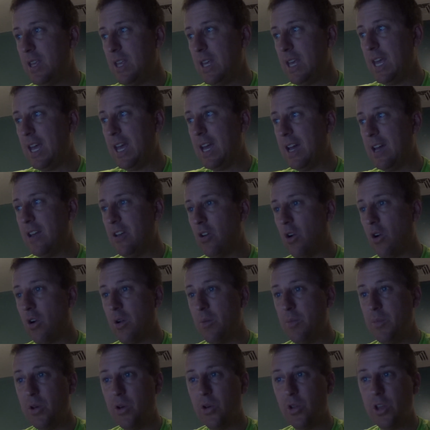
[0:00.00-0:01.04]
and our
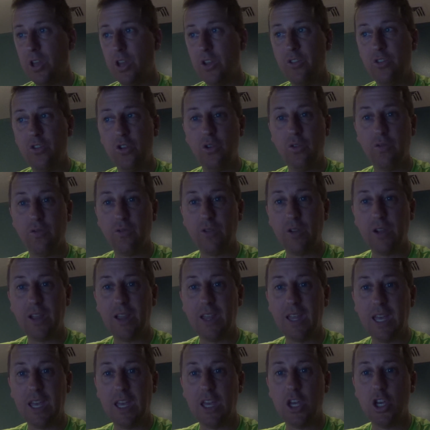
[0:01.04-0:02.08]
ability to
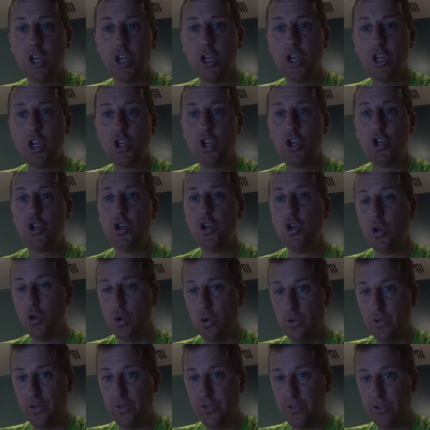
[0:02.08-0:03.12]
freely
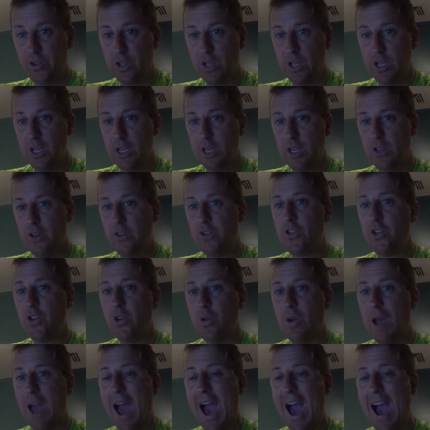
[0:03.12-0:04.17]
choose
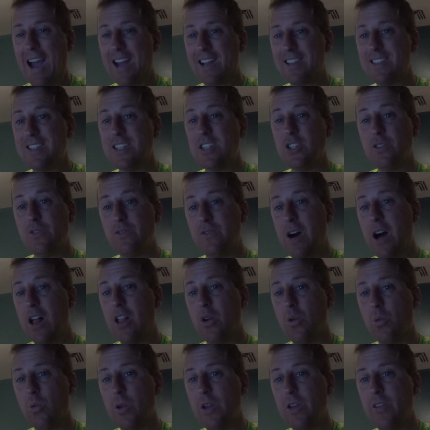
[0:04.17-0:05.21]
to act and to
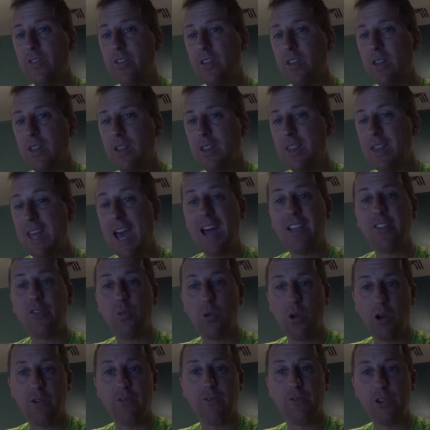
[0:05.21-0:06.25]
follow reason. That's
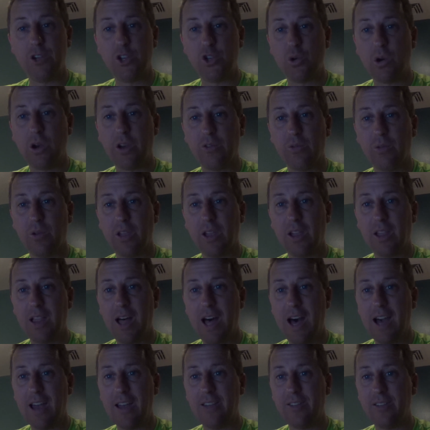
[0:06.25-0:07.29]
where our free choice really
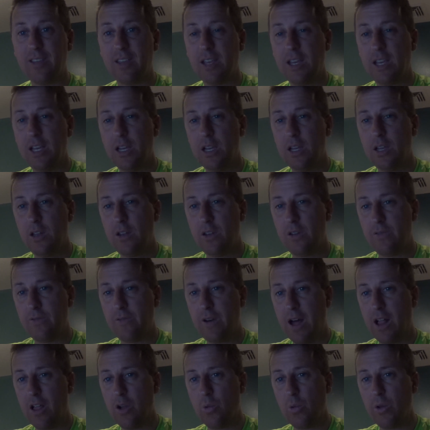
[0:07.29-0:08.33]
lies. To
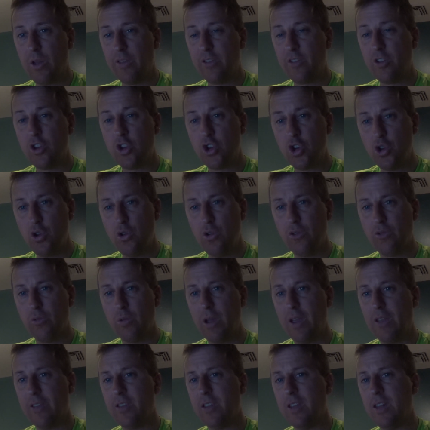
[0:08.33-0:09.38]
follow reason, to choose
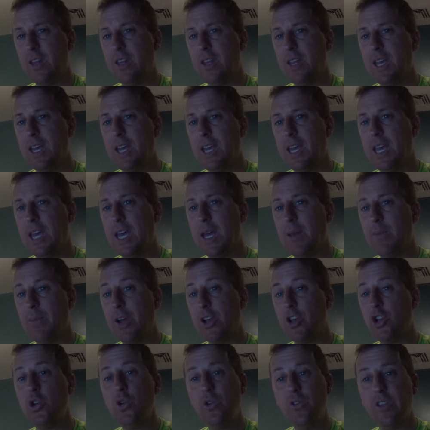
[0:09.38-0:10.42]
reason, and
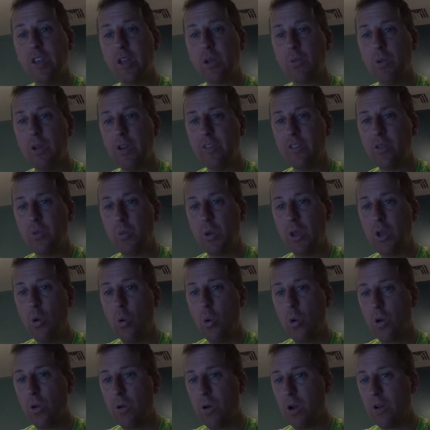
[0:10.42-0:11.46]
by choosing reason, we
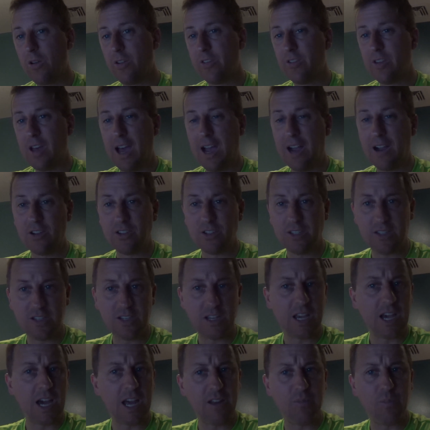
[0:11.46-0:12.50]
order our desires. It's a
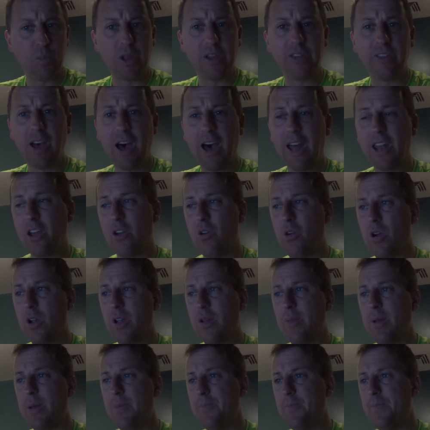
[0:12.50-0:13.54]
kind of Platonic
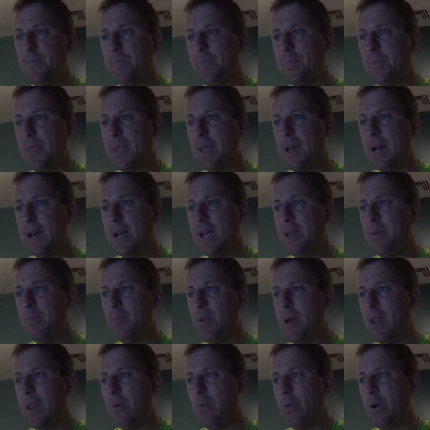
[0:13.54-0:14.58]
argument uh, in
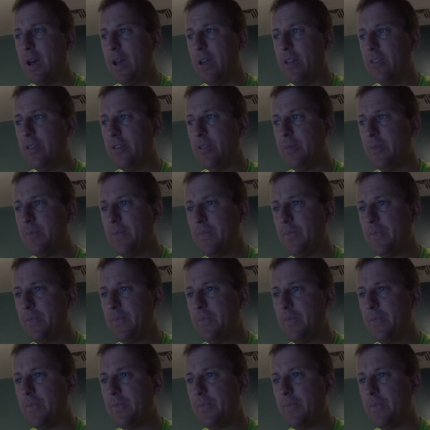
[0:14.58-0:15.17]
many ways.